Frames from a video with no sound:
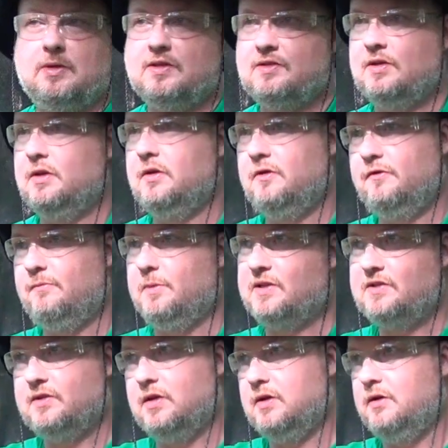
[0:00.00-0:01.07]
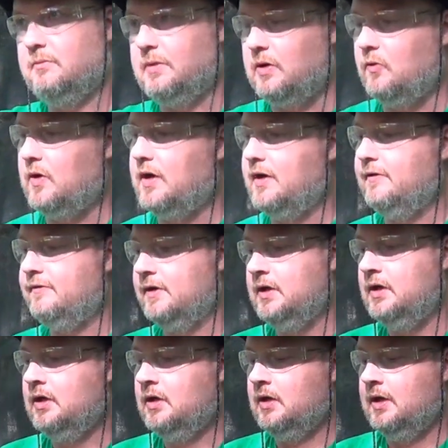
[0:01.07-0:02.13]
Myself, my son, my wife,
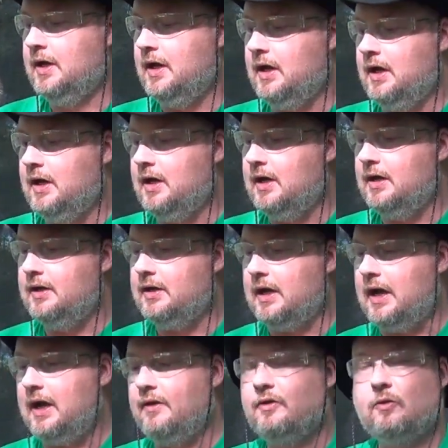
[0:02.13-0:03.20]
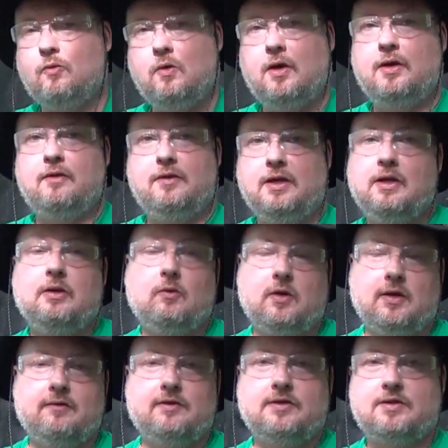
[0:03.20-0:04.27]
and any
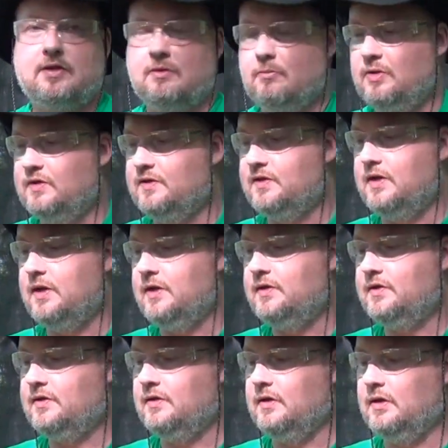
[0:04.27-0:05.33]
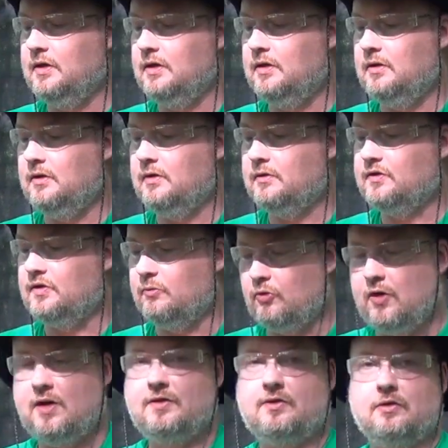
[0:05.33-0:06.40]
one of us can possess the
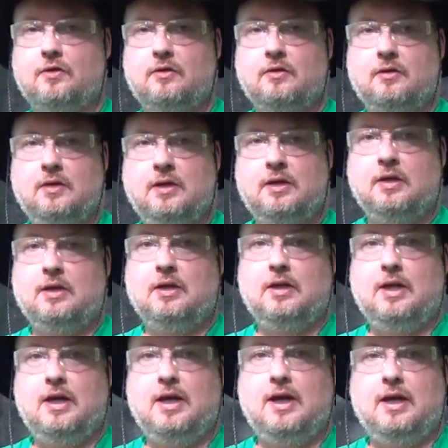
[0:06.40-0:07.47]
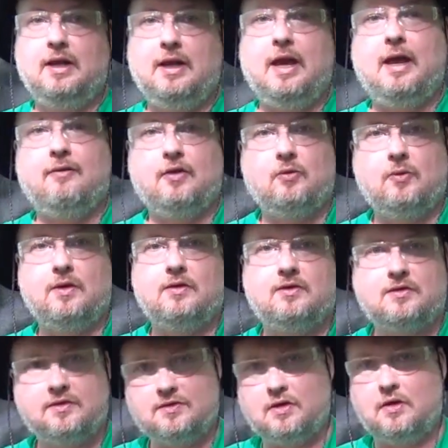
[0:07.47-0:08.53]
suppressor and have it with
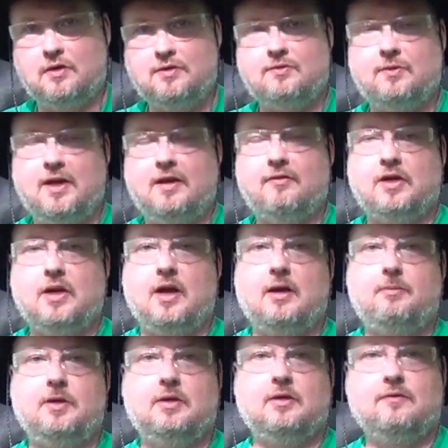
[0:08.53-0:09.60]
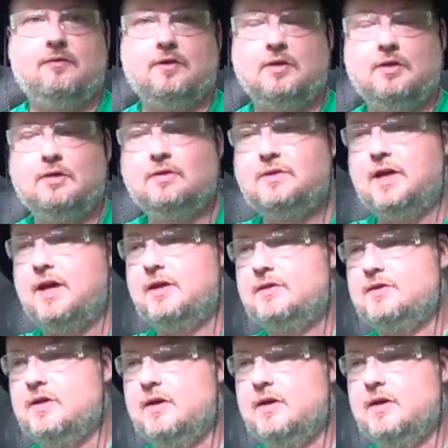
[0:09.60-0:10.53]
us as long as we have a copy of the tax